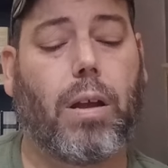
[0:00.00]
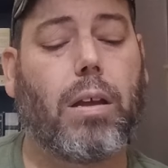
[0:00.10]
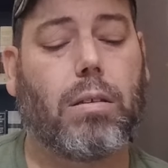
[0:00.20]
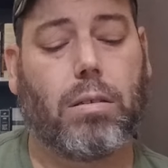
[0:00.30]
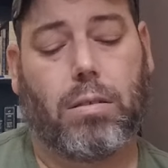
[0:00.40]

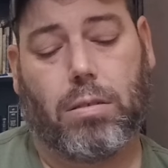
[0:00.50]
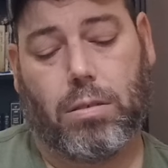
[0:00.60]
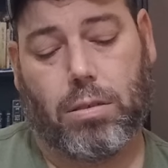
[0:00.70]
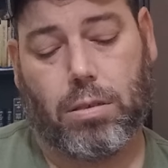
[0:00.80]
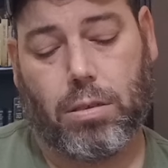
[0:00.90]
Okay?
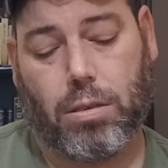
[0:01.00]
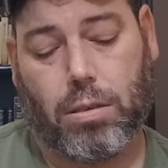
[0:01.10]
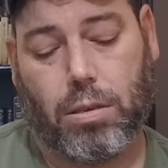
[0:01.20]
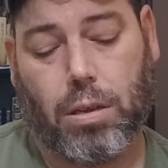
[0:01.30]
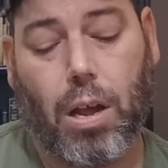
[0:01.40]

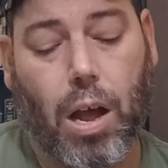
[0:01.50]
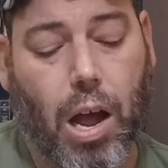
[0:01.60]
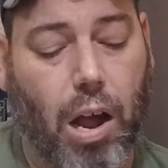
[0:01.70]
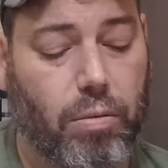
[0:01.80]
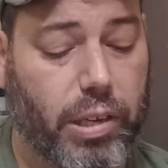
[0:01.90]

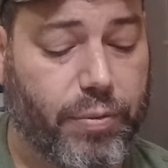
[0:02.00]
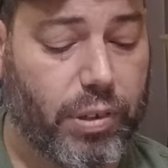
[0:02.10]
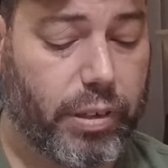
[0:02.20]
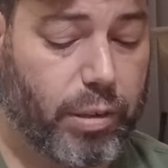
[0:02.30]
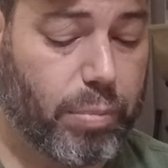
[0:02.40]
I'll leave the
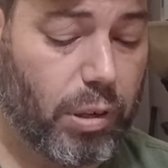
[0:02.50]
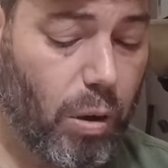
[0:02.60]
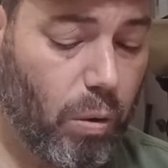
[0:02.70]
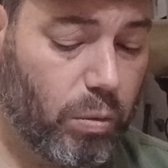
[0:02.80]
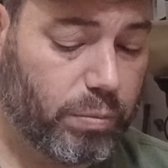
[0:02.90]
link
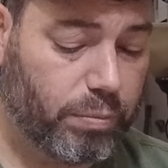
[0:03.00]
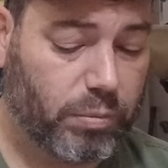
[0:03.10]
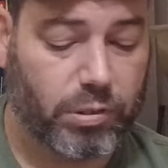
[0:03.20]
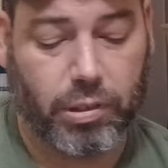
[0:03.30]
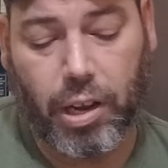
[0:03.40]
below,
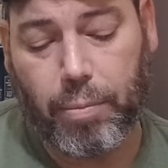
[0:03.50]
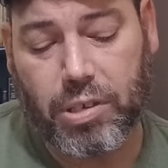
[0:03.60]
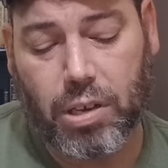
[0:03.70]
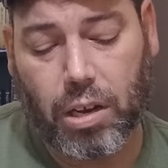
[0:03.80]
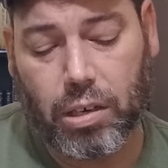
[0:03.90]
my
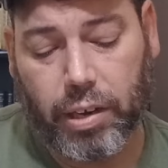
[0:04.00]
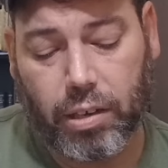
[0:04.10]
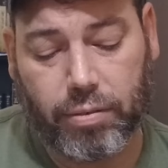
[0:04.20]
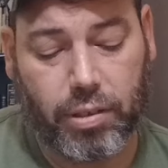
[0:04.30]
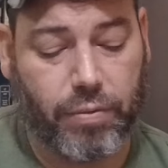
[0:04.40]
Amazon
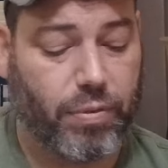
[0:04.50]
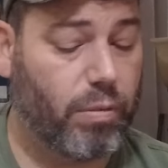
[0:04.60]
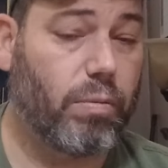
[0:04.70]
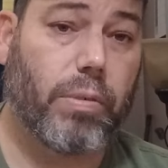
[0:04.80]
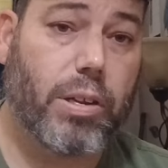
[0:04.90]
link, if
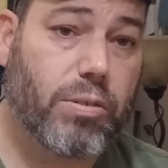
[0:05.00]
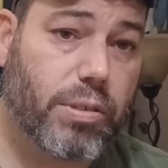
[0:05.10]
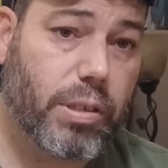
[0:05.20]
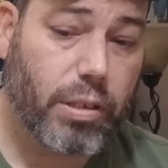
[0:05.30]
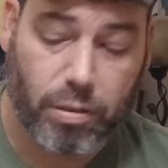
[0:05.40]
you're
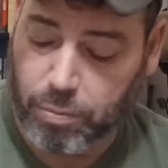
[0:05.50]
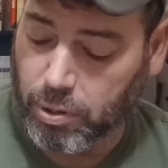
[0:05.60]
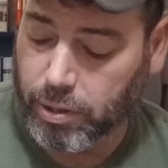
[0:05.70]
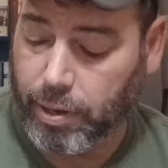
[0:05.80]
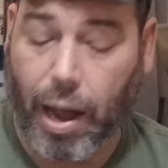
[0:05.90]
interested in the
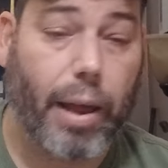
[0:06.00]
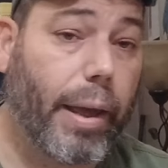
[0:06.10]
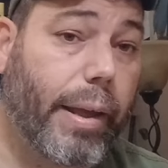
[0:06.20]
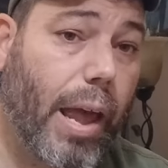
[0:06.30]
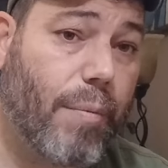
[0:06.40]
book. I
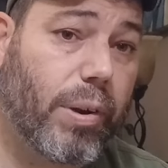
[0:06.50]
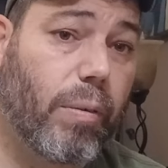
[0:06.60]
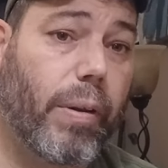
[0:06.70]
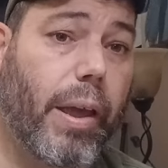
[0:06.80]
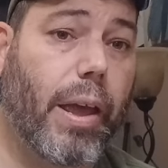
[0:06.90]
like having it
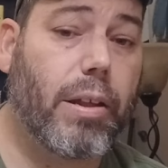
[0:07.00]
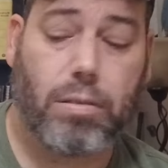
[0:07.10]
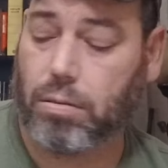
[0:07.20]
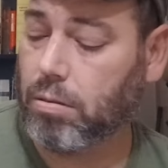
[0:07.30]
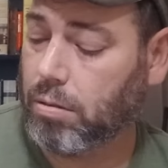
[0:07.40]
on
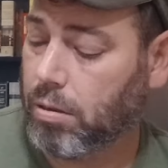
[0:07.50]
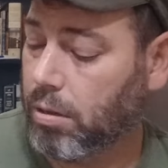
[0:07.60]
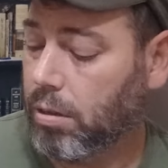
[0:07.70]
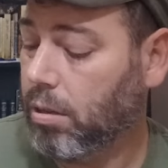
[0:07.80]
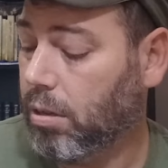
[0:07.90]
hand.
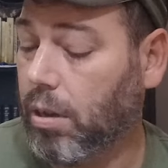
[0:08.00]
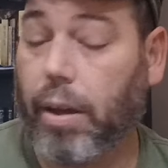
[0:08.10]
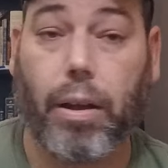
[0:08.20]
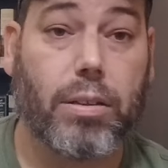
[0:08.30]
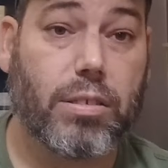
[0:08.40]

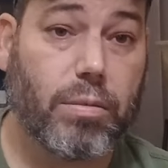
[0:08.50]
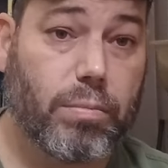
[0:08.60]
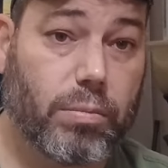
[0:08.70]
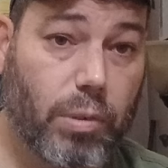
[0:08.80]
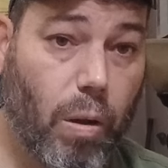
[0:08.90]
I got
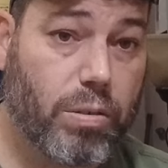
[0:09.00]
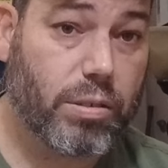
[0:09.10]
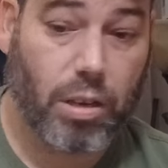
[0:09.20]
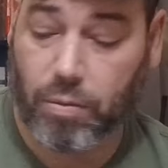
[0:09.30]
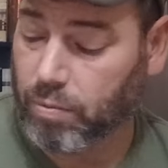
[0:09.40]
some
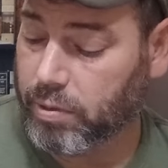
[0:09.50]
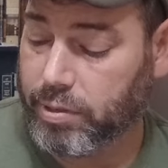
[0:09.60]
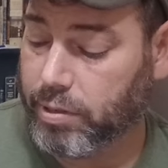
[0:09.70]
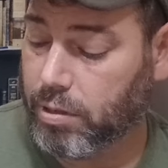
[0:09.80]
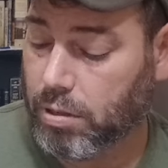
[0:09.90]
lost loved
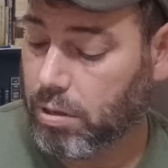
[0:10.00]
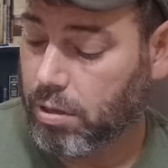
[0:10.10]
ones.